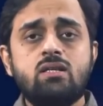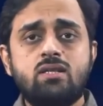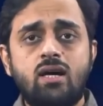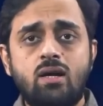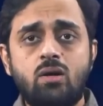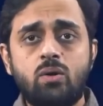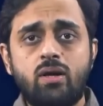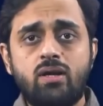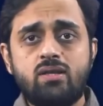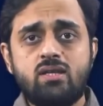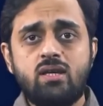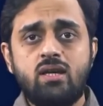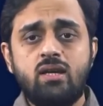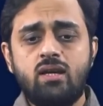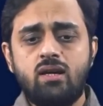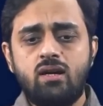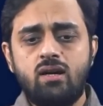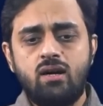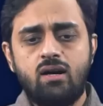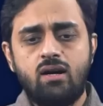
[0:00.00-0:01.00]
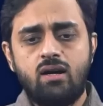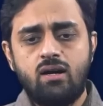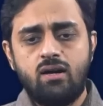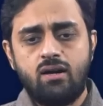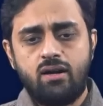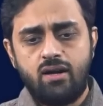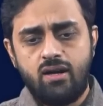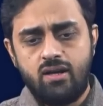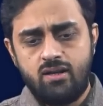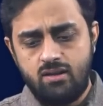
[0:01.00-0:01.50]
surrogacy
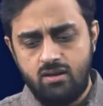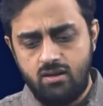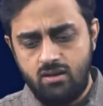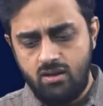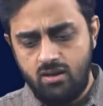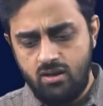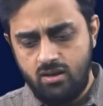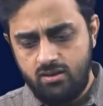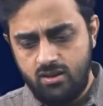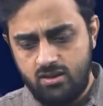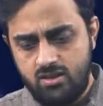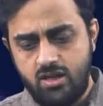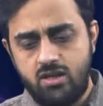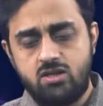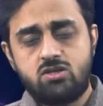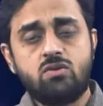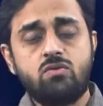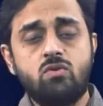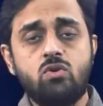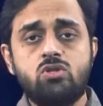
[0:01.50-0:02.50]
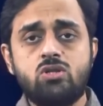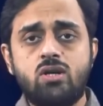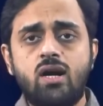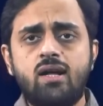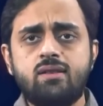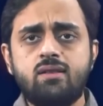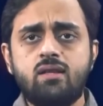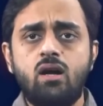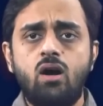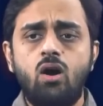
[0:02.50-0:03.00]
uh, in uh, the states of
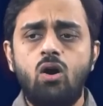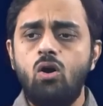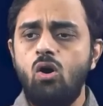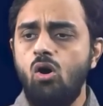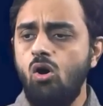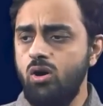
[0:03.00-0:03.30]
Gujarat or,